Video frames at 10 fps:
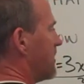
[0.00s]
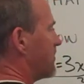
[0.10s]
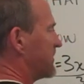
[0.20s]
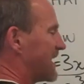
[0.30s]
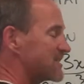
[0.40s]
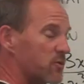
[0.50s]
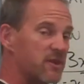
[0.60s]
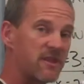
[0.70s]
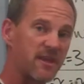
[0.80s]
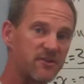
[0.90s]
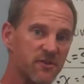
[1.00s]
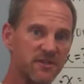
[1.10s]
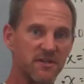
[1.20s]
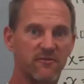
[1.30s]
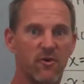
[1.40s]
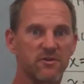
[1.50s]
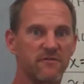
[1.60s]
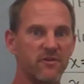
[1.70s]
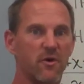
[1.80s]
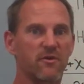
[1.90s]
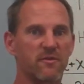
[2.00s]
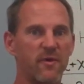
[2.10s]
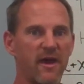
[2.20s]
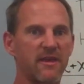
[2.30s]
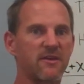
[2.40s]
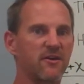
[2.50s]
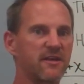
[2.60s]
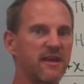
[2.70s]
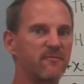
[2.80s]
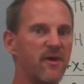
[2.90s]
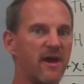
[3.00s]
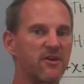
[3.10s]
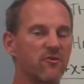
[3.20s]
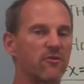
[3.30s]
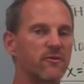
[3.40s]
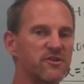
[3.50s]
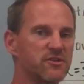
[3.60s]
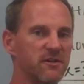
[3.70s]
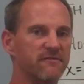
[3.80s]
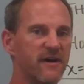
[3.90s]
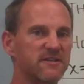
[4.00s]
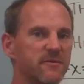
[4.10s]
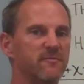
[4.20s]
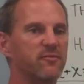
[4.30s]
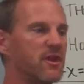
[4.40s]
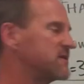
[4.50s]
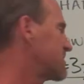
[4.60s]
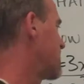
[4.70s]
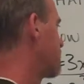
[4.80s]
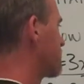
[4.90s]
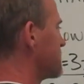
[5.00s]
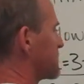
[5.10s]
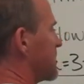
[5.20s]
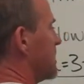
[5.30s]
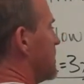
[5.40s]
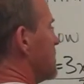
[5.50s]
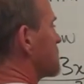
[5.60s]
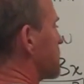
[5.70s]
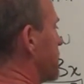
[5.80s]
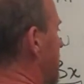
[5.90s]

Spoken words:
But that's only the interest. And of course, if you go to the bank, you're going to get back your original investment plus the interest. So we'd